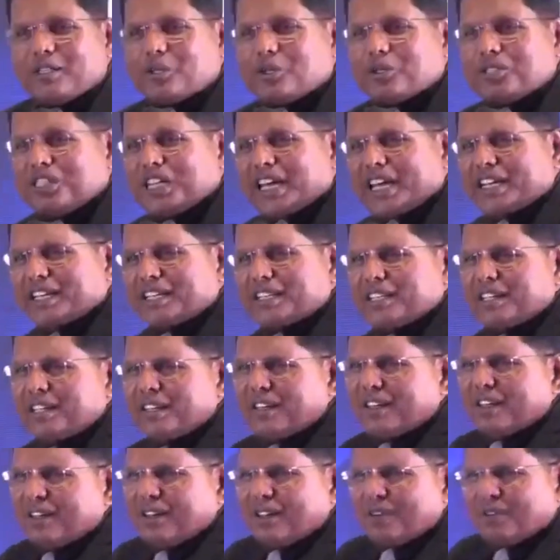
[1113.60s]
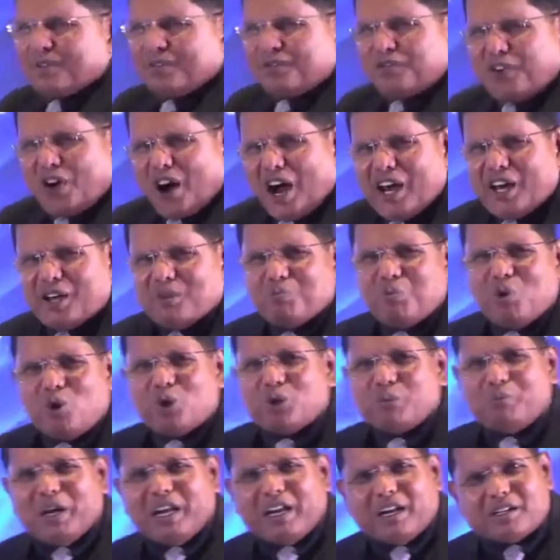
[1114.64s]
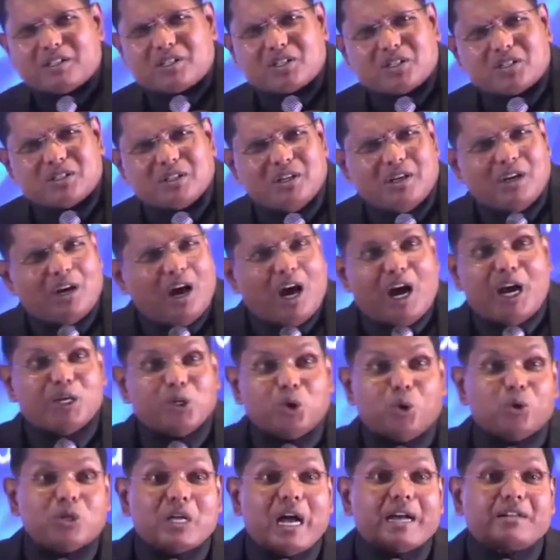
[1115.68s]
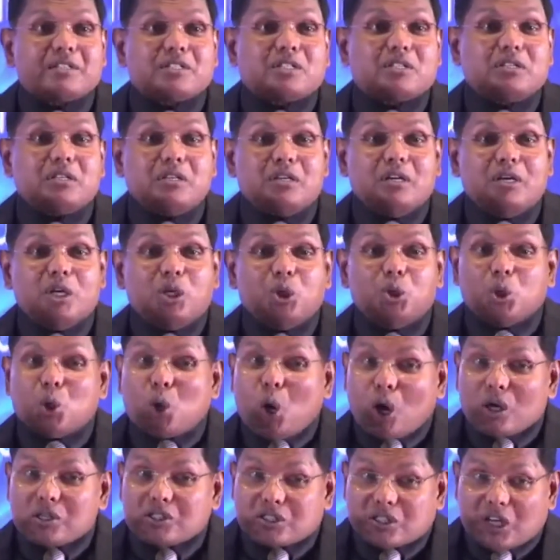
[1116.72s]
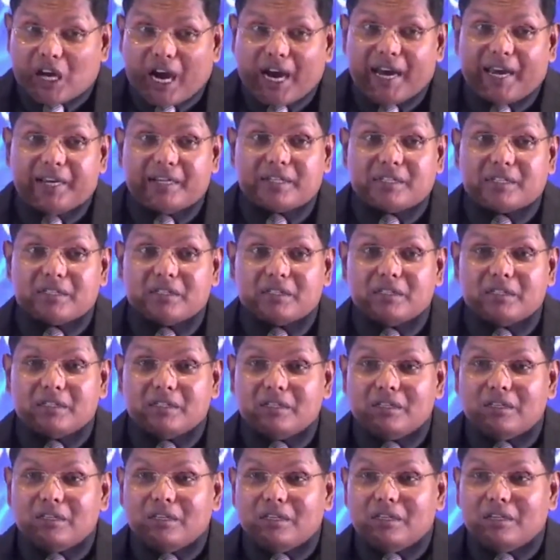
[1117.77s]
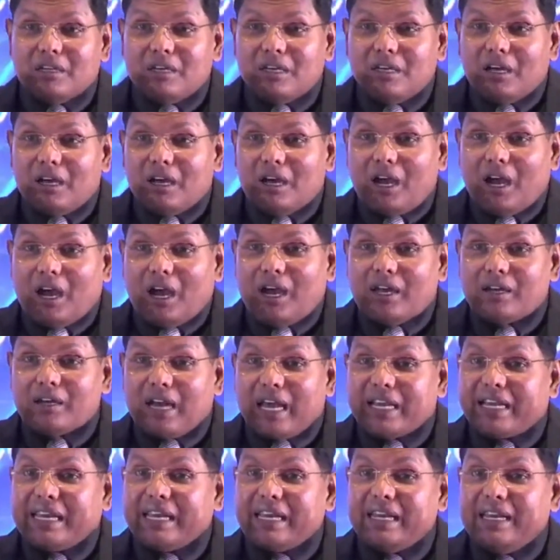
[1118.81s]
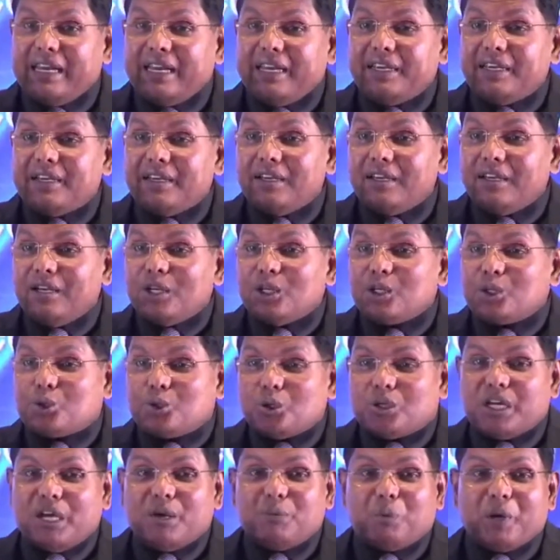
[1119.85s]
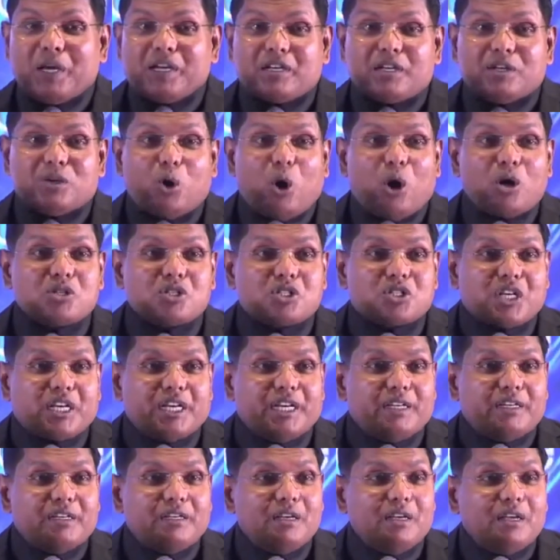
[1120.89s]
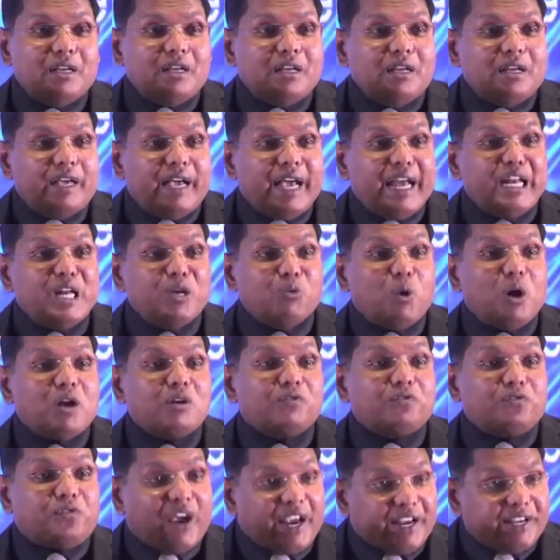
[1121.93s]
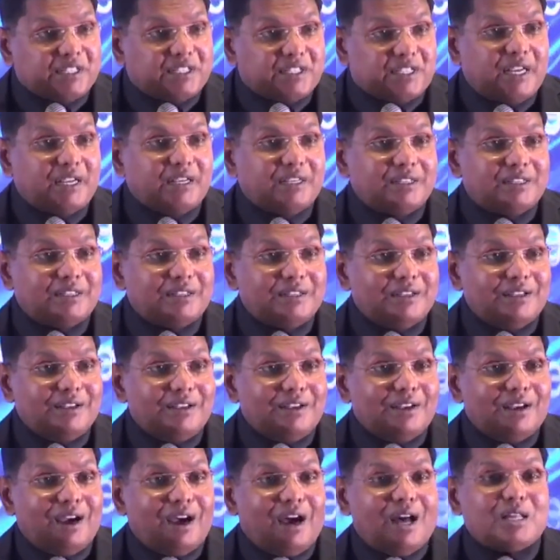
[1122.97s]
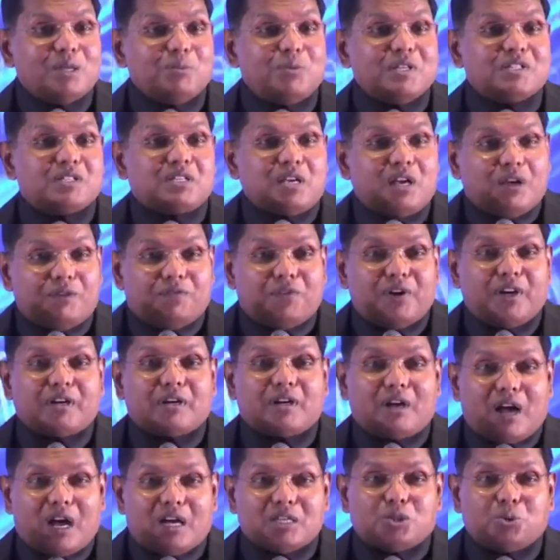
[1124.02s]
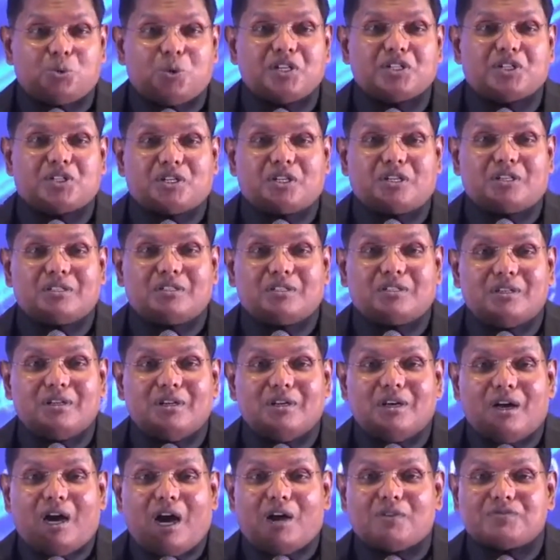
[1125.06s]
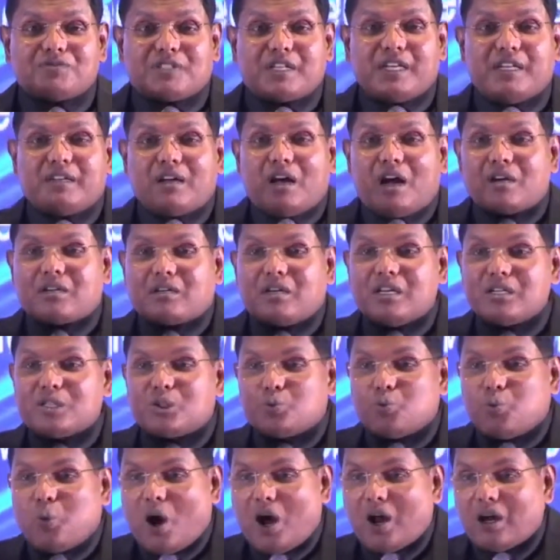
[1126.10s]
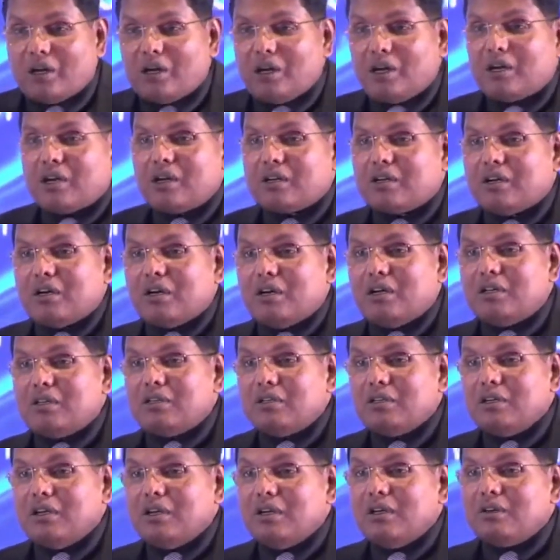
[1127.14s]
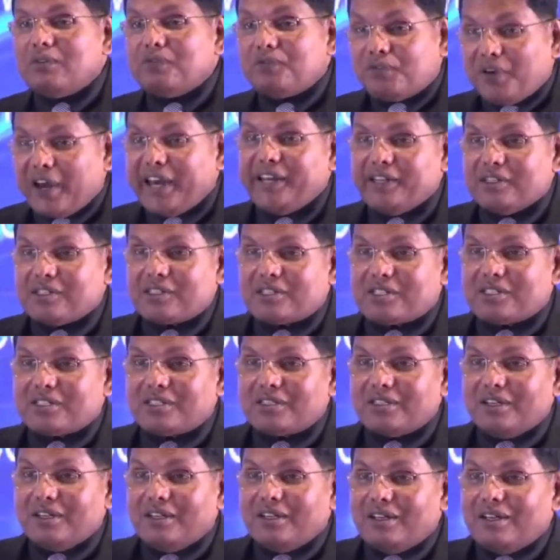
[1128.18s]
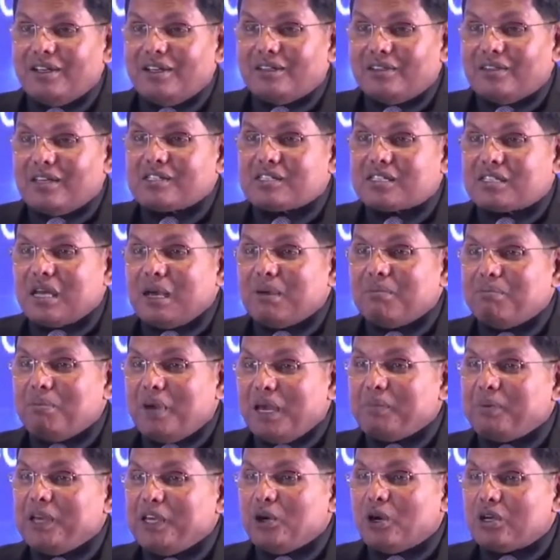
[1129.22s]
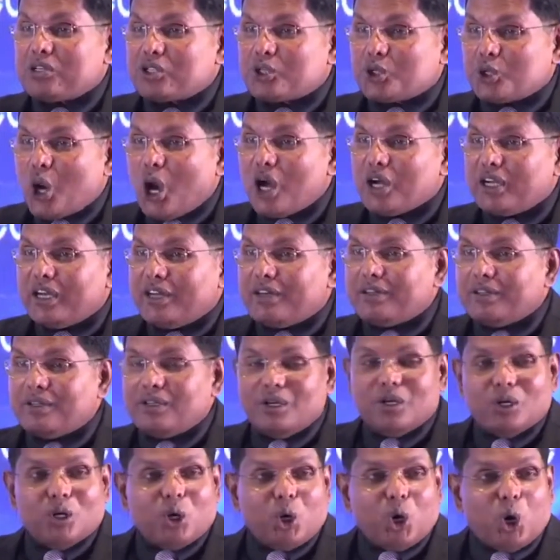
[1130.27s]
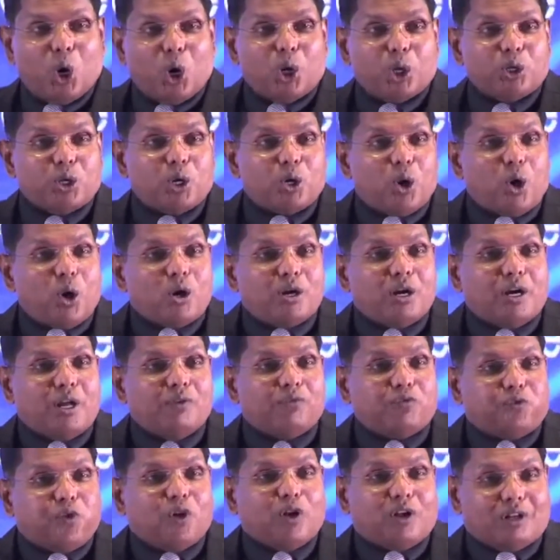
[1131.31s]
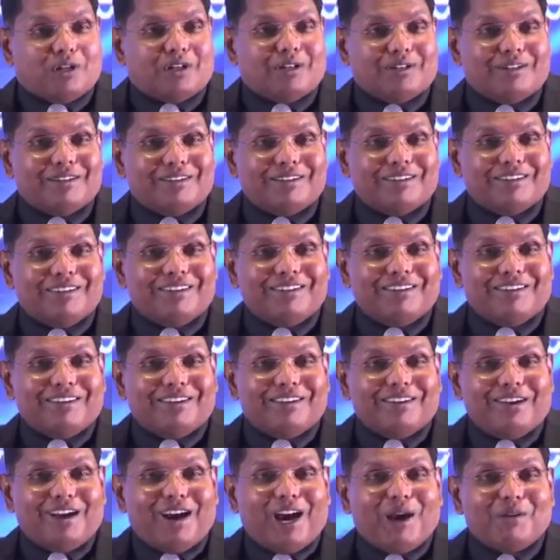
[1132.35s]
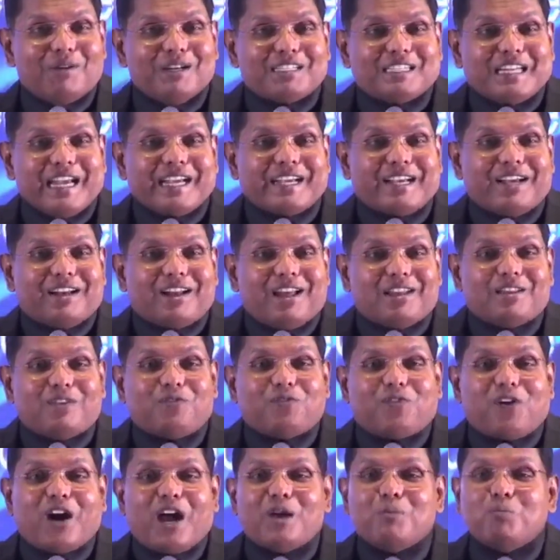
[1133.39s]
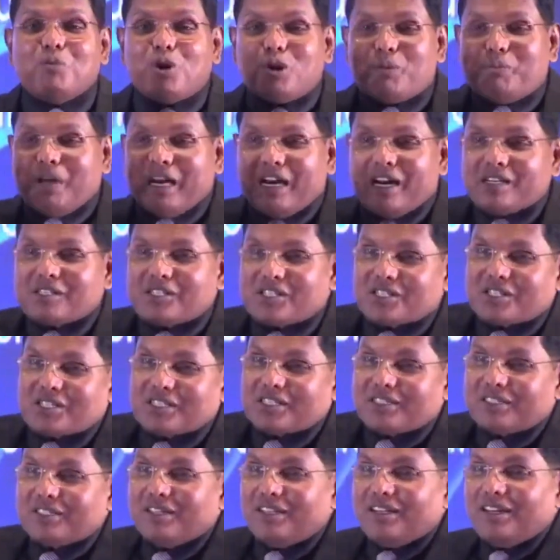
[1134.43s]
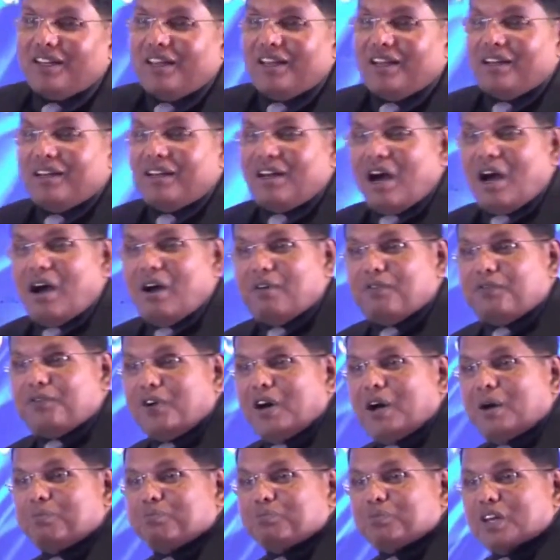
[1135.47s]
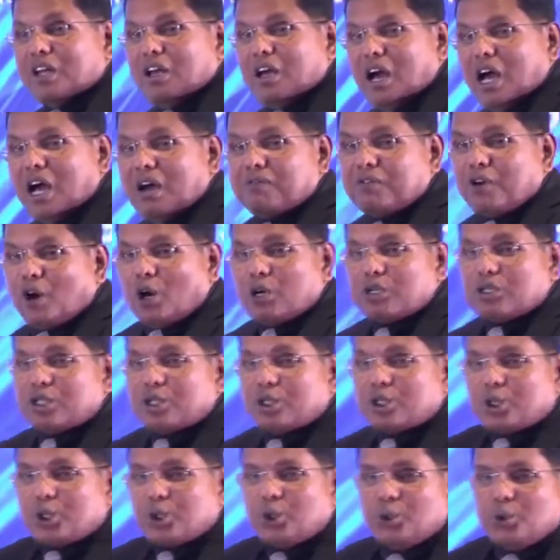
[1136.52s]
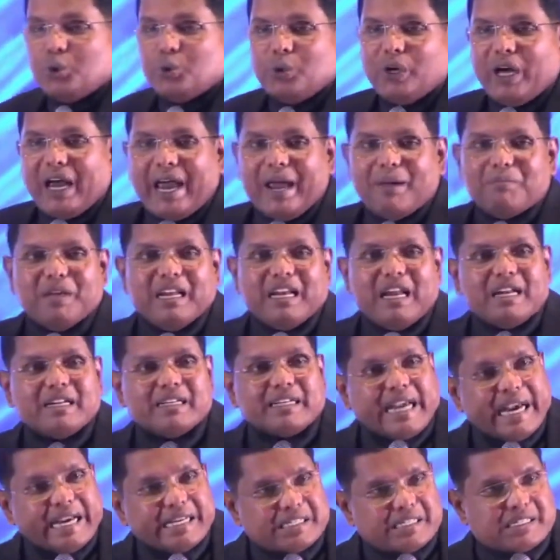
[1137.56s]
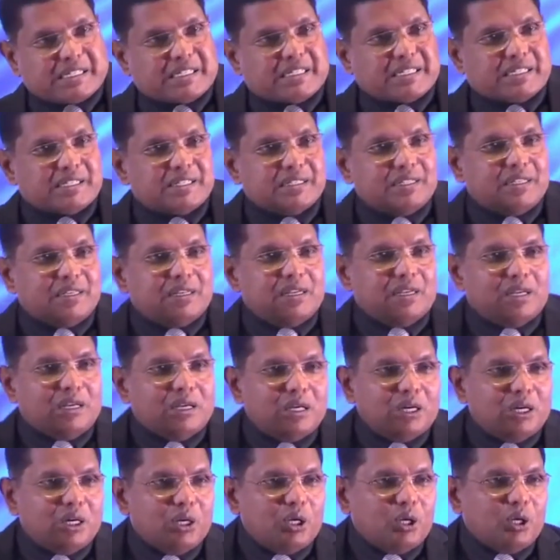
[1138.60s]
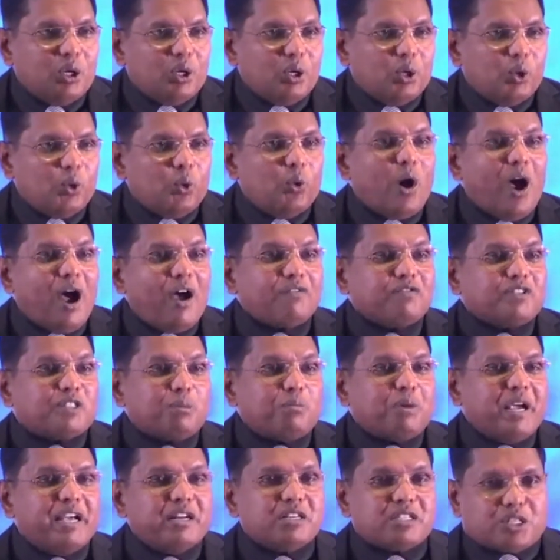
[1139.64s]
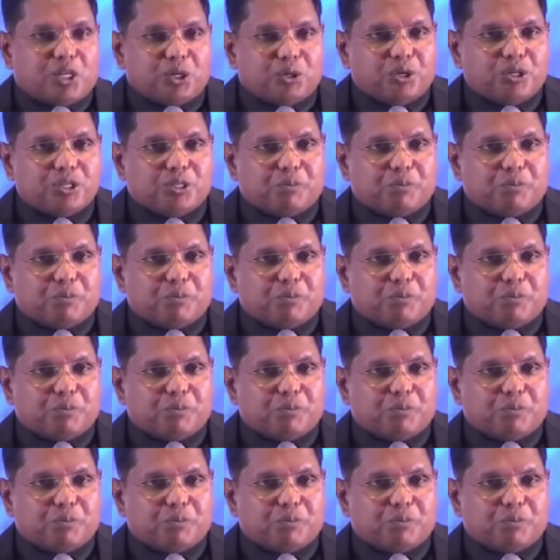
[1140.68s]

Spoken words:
to take 5 more minutes. I know that you're all tired, and luckily today we did not see anyone fainting. Otherwise, every graduation I've seen at least one little girl faints. This time maybe you're stronger or you're already full. I will take another 5 more minutes. Now I've got 2 eminent guests who have to be introduced